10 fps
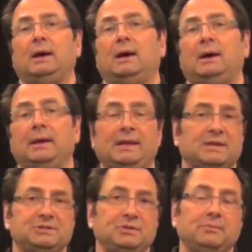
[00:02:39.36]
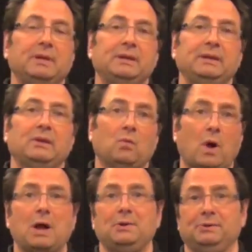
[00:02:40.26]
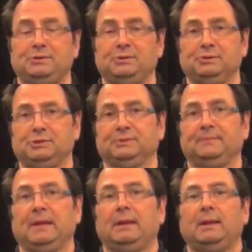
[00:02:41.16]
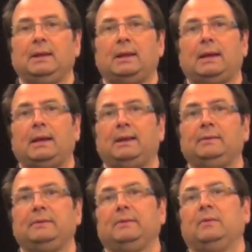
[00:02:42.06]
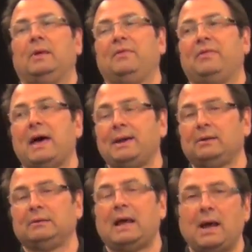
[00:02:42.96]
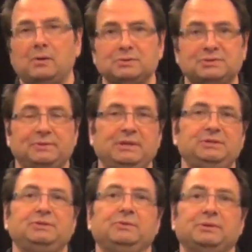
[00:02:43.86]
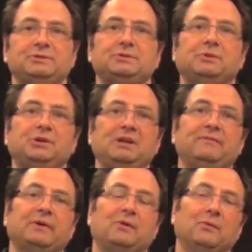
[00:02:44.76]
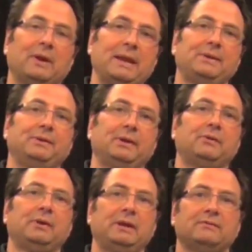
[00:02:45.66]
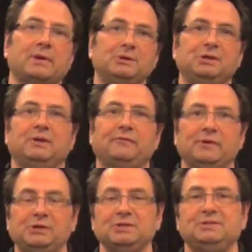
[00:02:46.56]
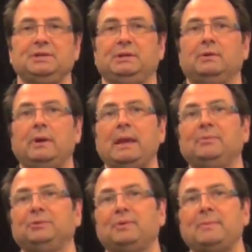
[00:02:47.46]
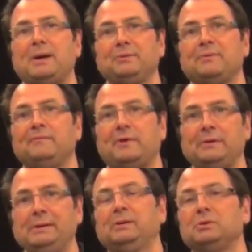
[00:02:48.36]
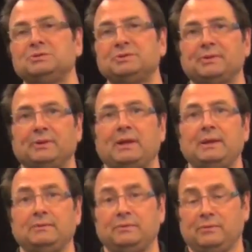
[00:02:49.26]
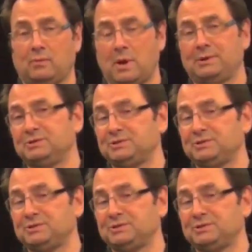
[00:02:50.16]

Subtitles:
against humidity and water intrusion, and that allows these units to achieve a greater degree of energy efficiency. You're able to mount them very close to the water